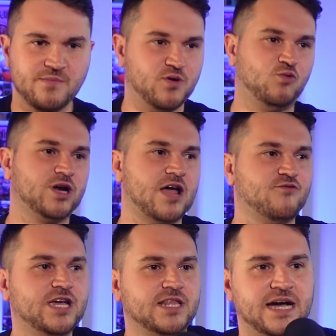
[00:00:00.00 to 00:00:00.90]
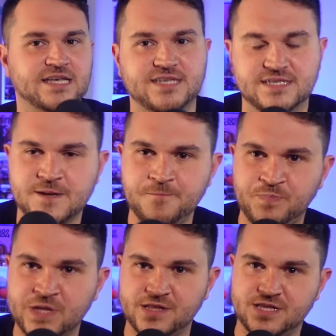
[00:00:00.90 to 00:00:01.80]
But what I realize is
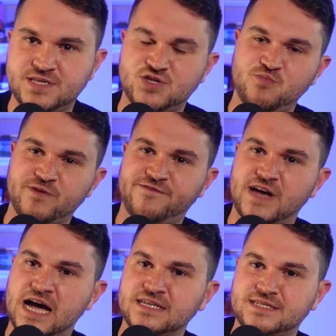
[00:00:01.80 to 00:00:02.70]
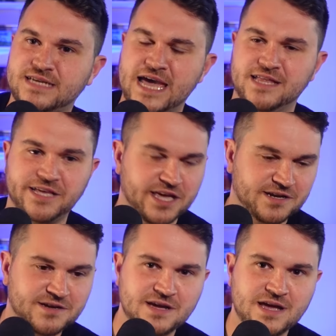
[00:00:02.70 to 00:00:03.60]
the super fast
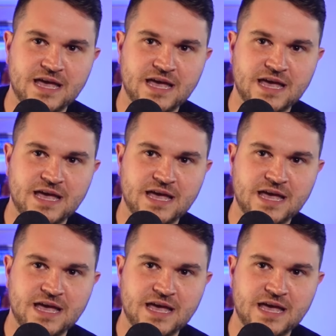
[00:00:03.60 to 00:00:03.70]
alien,